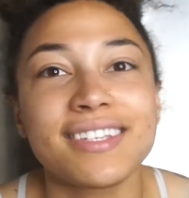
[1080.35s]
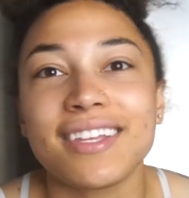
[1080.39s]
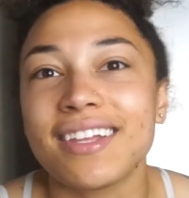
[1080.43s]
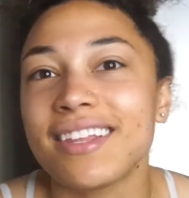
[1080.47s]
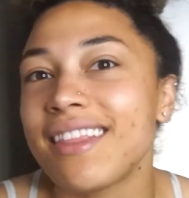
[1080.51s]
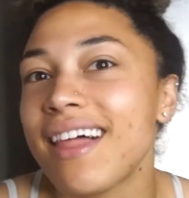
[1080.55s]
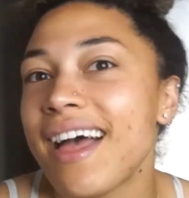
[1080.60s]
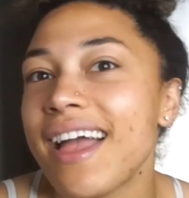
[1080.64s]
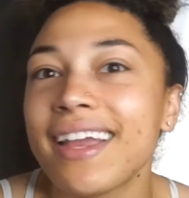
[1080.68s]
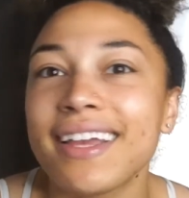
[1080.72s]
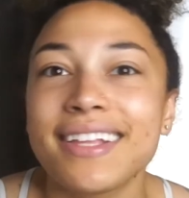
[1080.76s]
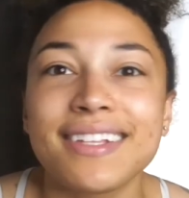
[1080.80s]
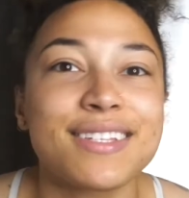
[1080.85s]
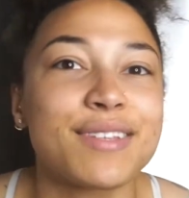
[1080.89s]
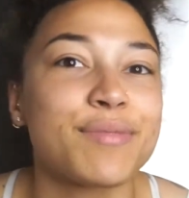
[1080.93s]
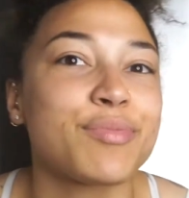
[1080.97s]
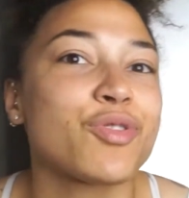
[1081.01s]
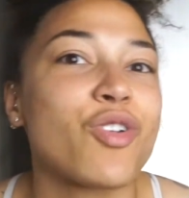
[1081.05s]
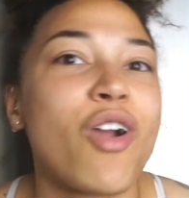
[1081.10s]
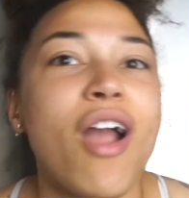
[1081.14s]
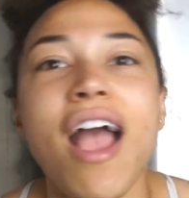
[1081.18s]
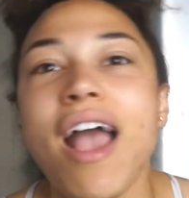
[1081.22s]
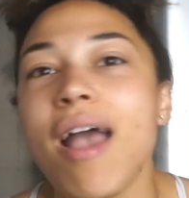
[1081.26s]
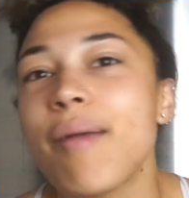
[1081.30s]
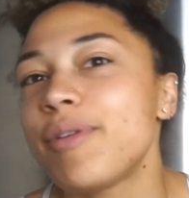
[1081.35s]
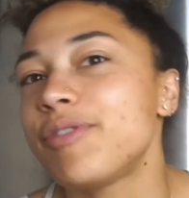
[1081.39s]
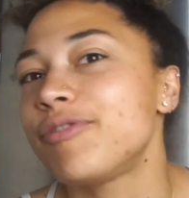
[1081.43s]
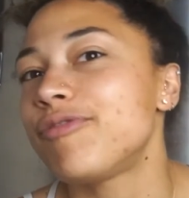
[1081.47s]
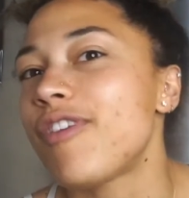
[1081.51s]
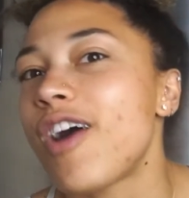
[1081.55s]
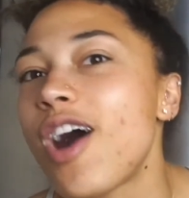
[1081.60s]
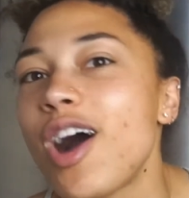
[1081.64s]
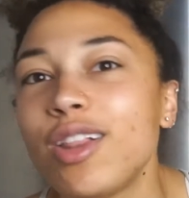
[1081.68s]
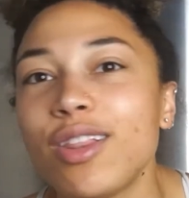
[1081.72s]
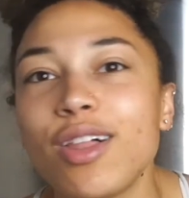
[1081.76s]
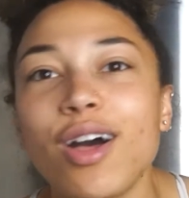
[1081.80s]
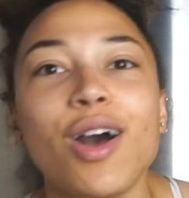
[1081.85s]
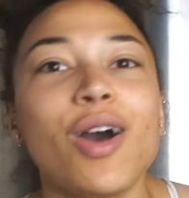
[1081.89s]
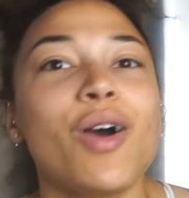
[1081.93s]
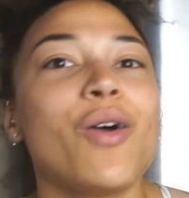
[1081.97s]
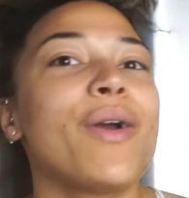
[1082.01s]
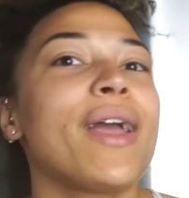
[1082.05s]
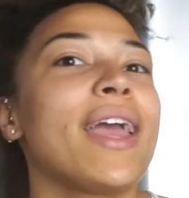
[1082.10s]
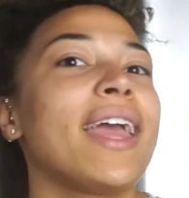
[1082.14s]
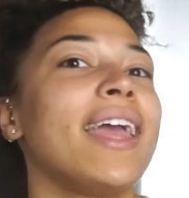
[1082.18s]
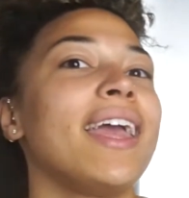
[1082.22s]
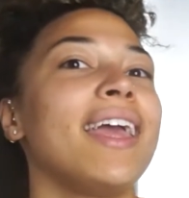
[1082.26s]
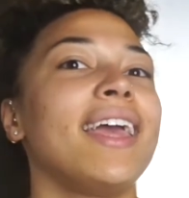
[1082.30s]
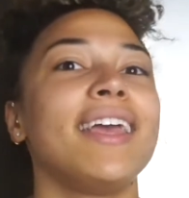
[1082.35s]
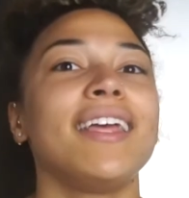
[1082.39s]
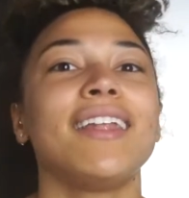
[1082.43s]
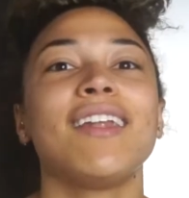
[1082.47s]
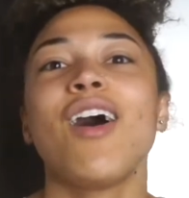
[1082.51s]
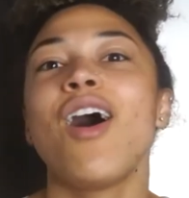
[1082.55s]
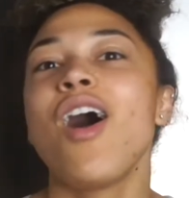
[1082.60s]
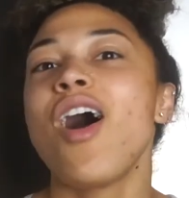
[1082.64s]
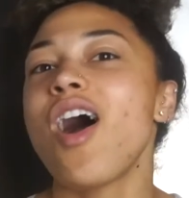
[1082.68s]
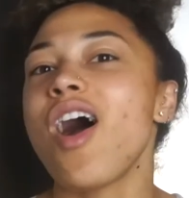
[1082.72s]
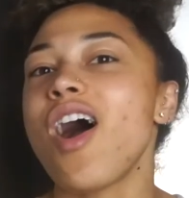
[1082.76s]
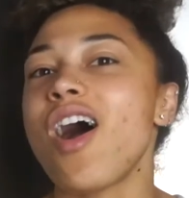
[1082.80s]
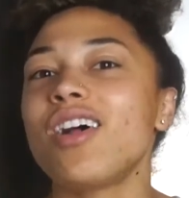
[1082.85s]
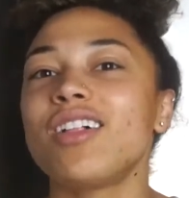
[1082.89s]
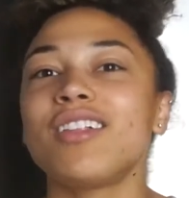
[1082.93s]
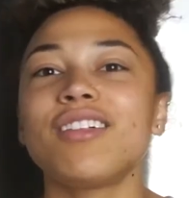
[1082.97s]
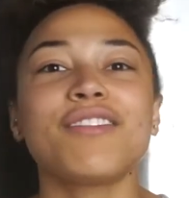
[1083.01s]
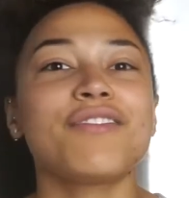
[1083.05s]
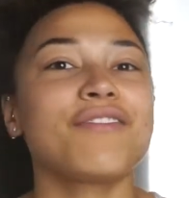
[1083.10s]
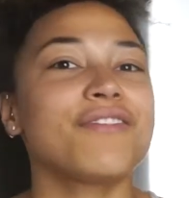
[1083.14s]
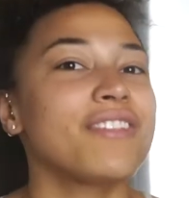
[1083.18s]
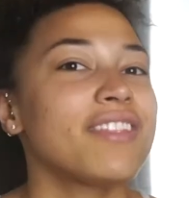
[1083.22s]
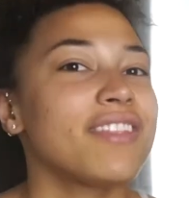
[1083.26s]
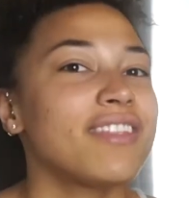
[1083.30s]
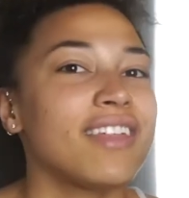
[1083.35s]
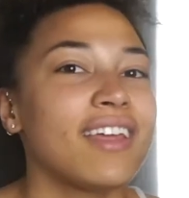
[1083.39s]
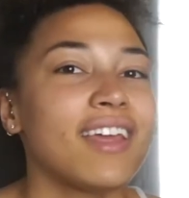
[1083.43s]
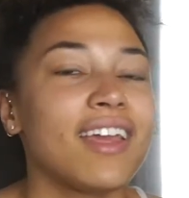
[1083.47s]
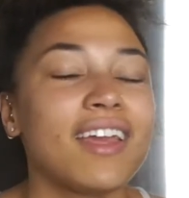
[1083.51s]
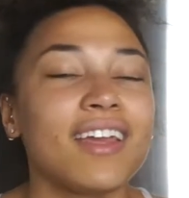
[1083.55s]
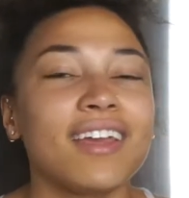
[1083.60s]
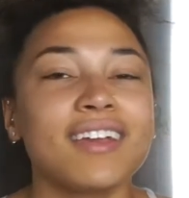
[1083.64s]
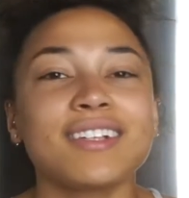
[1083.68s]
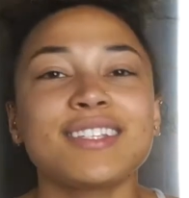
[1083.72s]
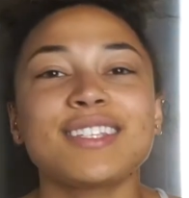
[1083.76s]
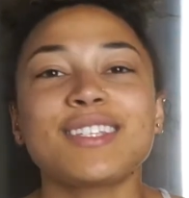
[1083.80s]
to like and subscribe and follow and all of the things.